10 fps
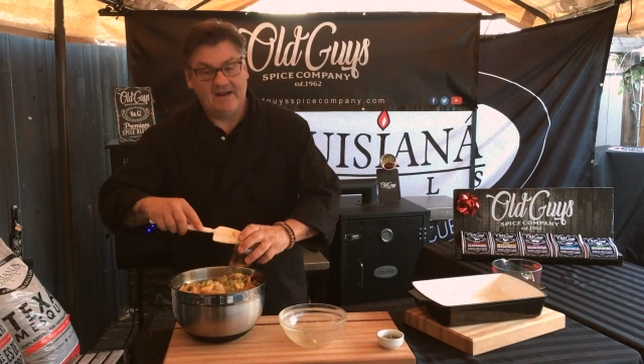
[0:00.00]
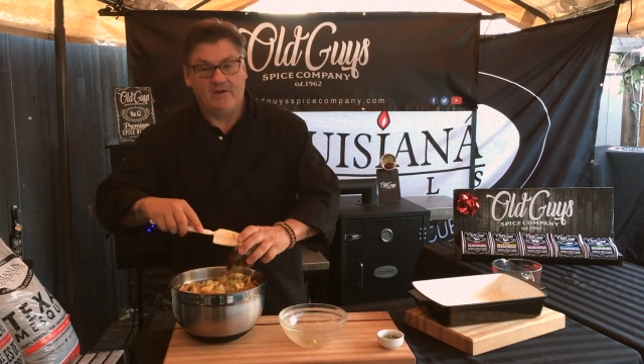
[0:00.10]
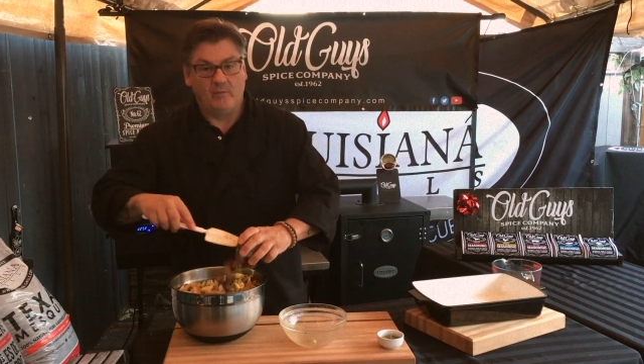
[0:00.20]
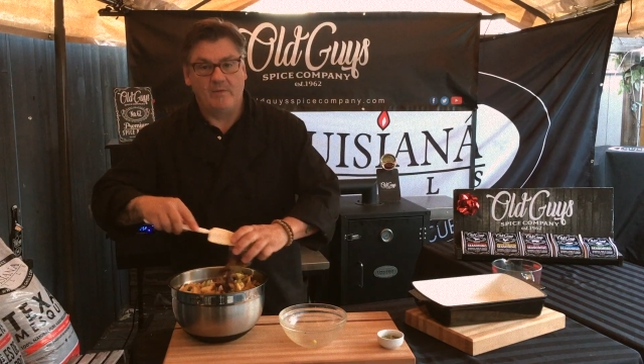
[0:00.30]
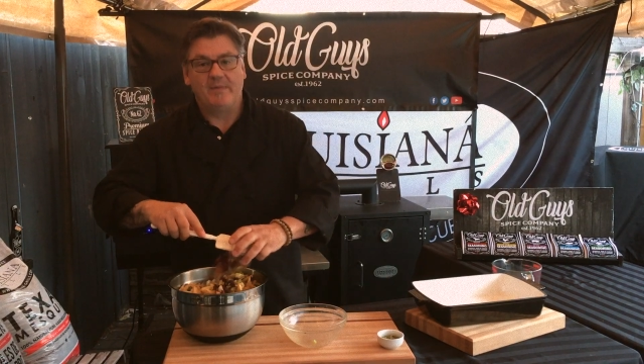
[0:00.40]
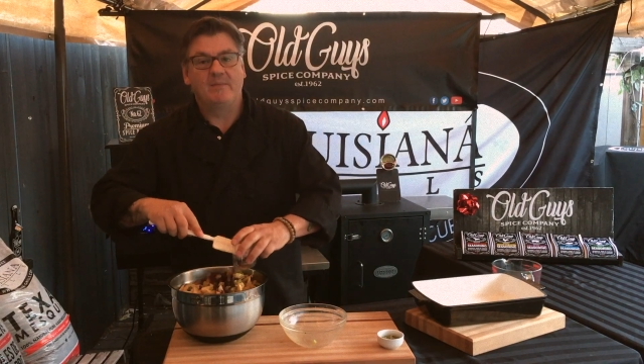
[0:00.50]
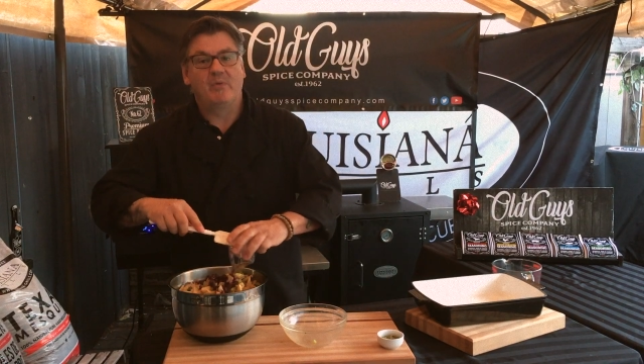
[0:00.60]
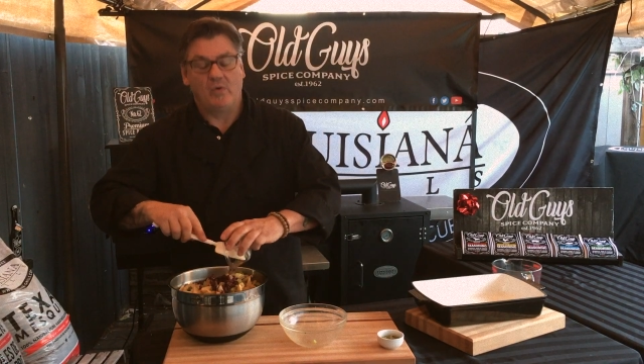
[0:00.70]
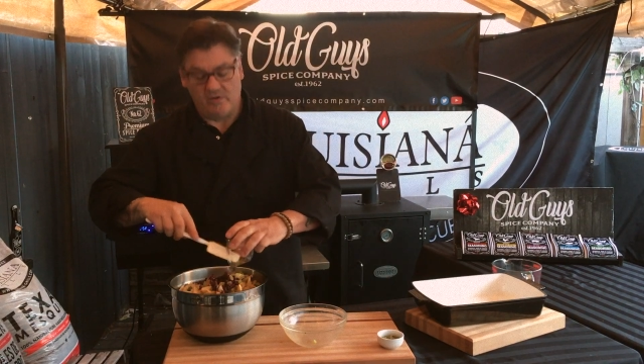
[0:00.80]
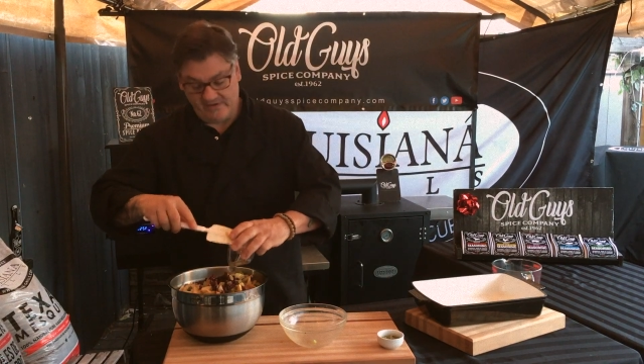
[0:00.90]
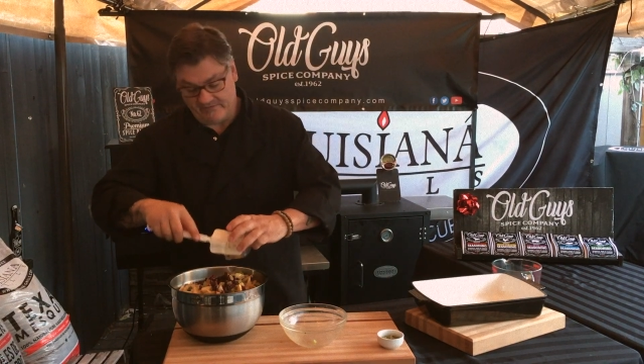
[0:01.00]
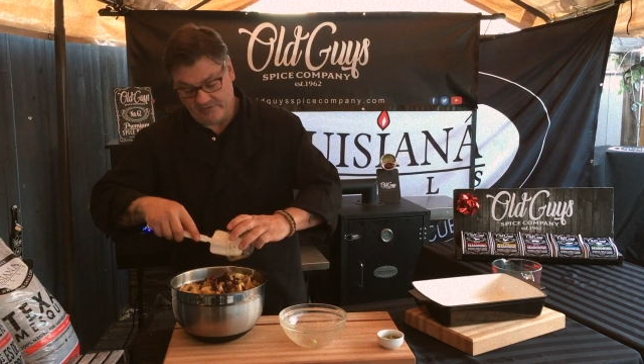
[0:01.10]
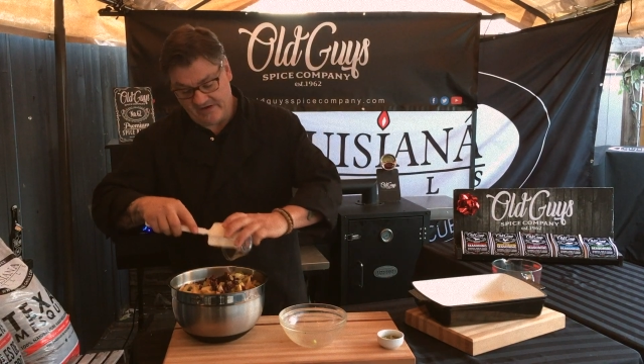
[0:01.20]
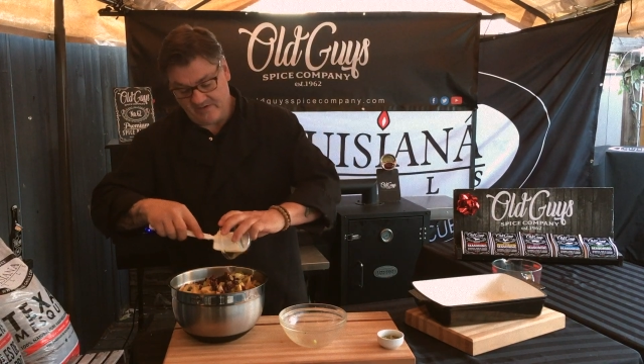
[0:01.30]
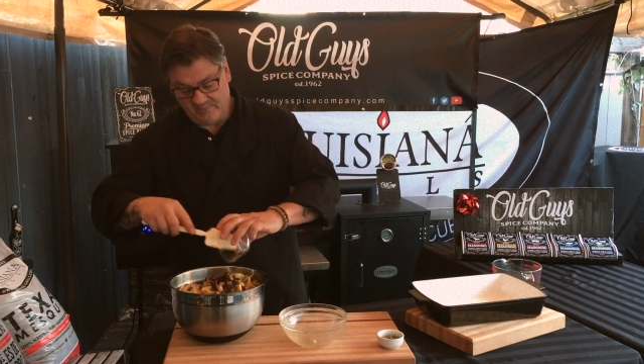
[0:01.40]
Town. One big pool.
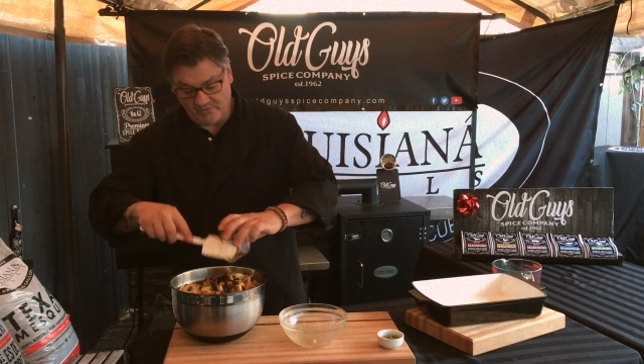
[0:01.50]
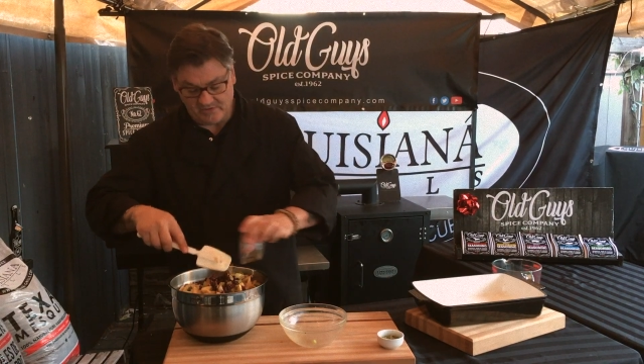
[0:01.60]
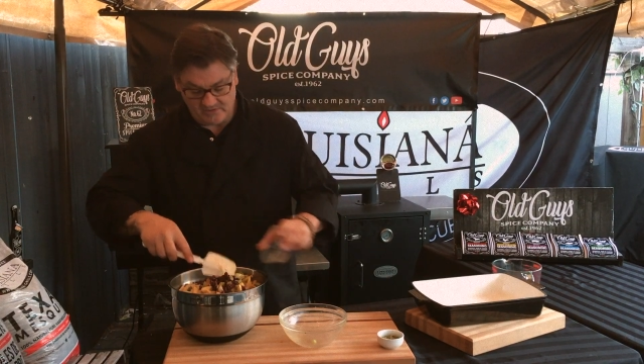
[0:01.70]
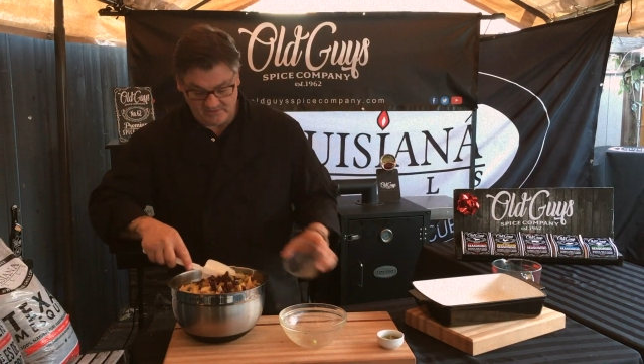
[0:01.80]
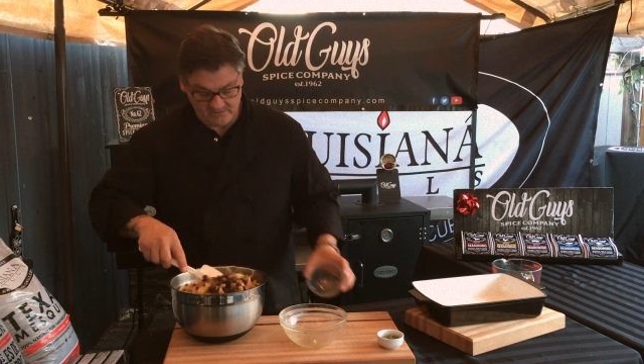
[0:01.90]
Everyone in the pool.